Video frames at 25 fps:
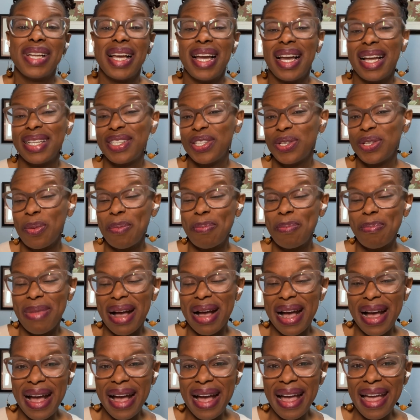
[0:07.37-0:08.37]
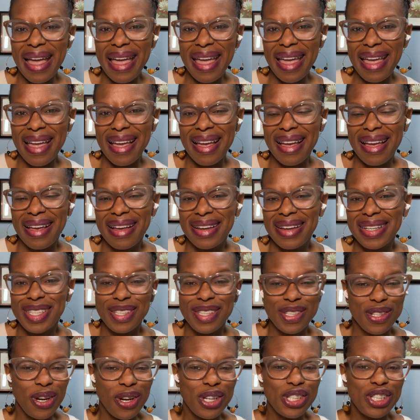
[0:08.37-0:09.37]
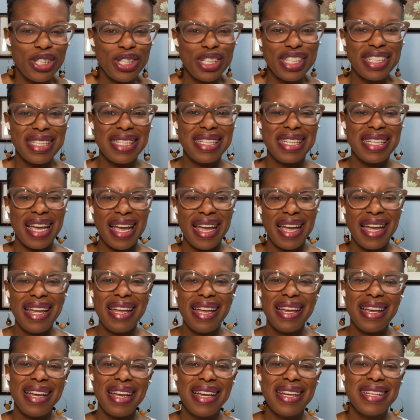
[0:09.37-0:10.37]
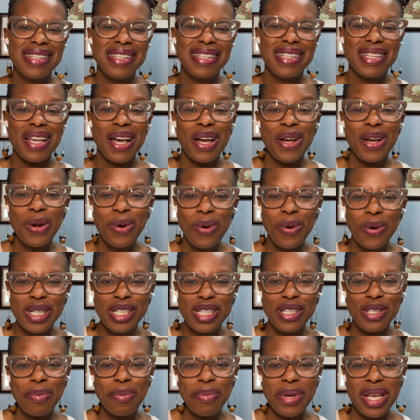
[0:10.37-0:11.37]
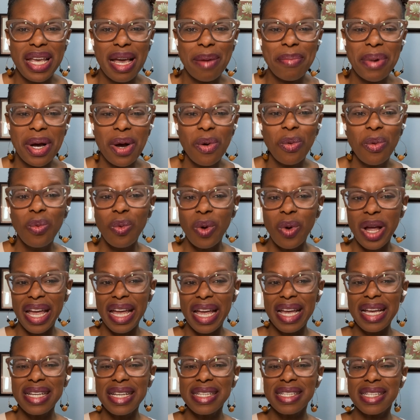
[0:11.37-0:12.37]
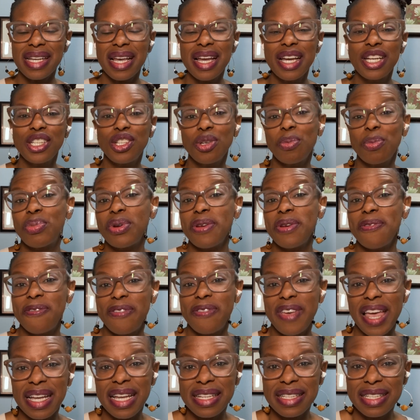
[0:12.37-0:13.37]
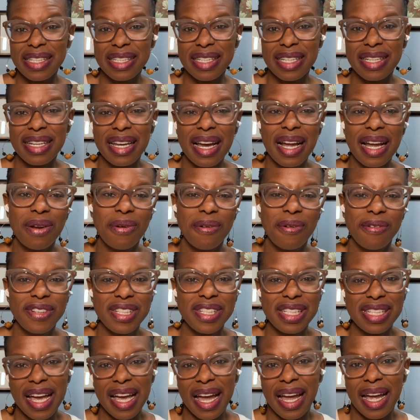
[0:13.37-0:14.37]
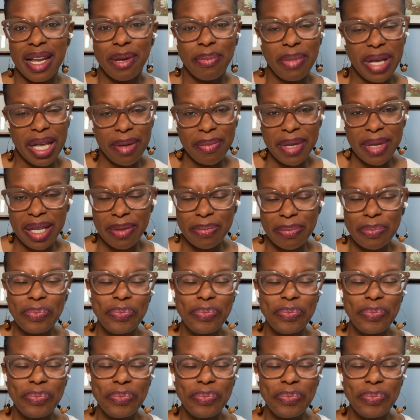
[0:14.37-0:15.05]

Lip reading: And so my discussion today is going to be about ways to prevent an overtired baby.